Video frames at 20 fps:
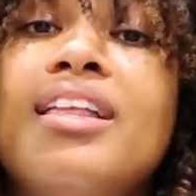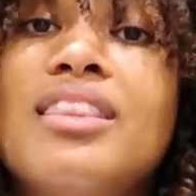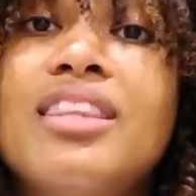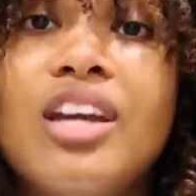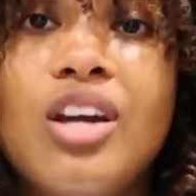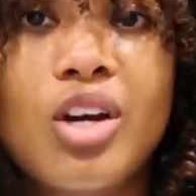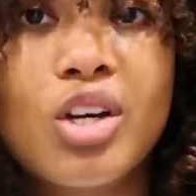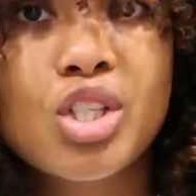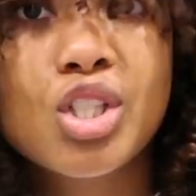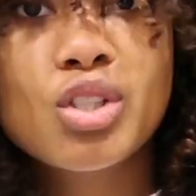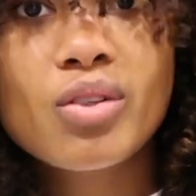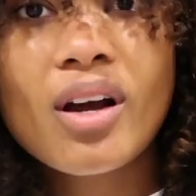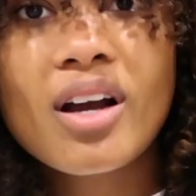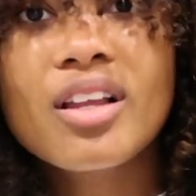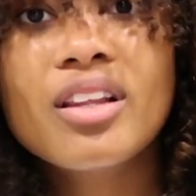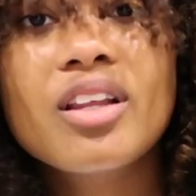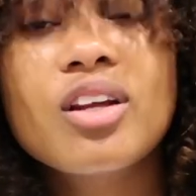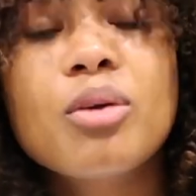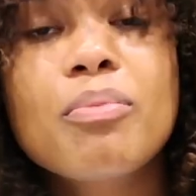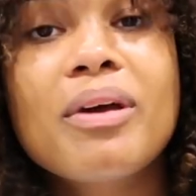they're
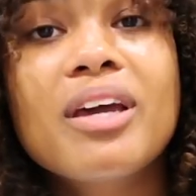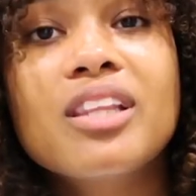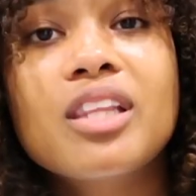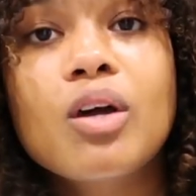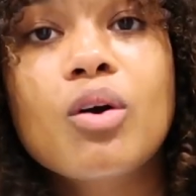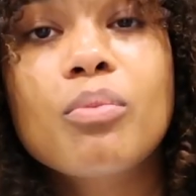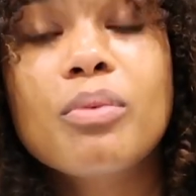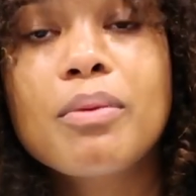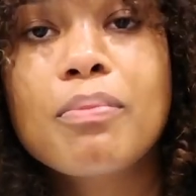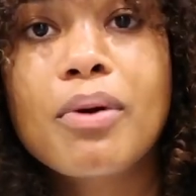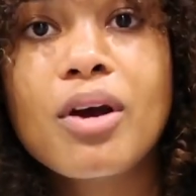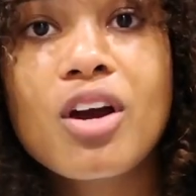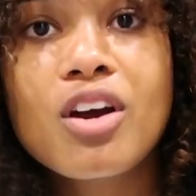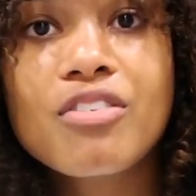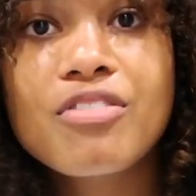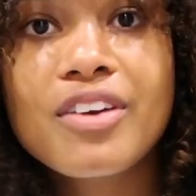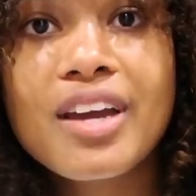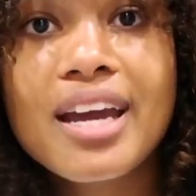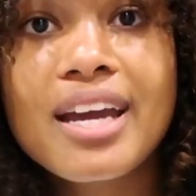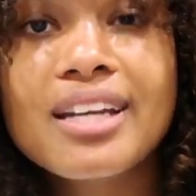shrunk a little bit, they will be
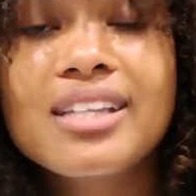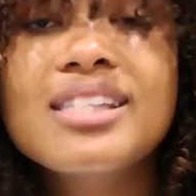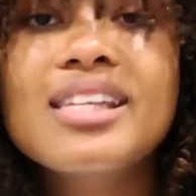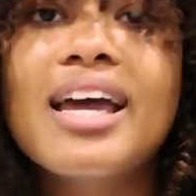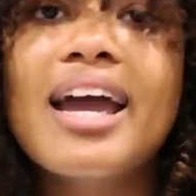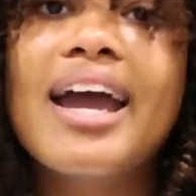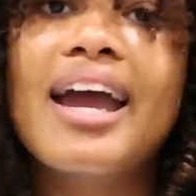perfect